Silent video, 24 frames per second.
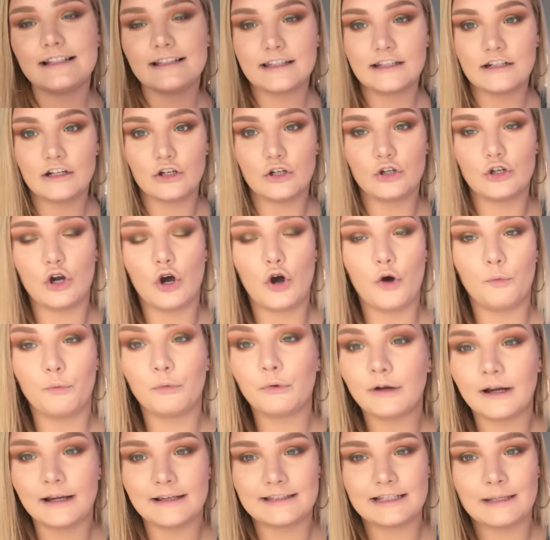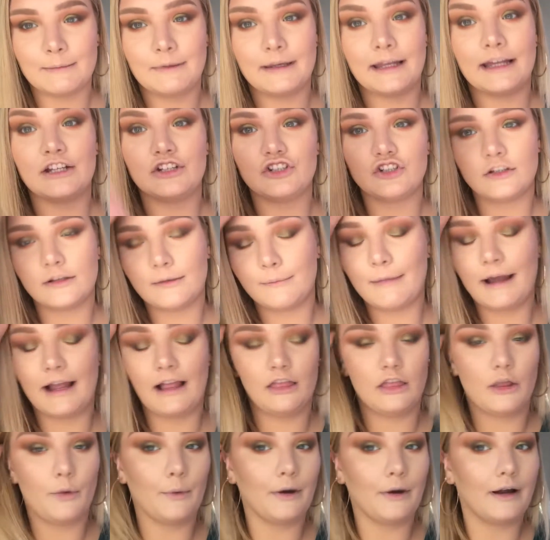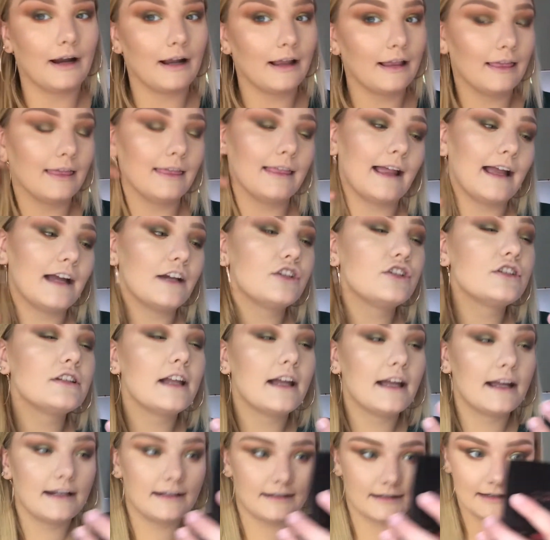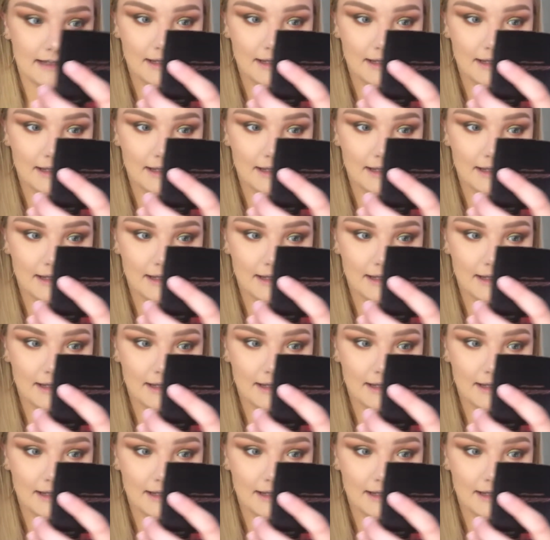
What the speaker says: is going to go pressed up against my lower lash line to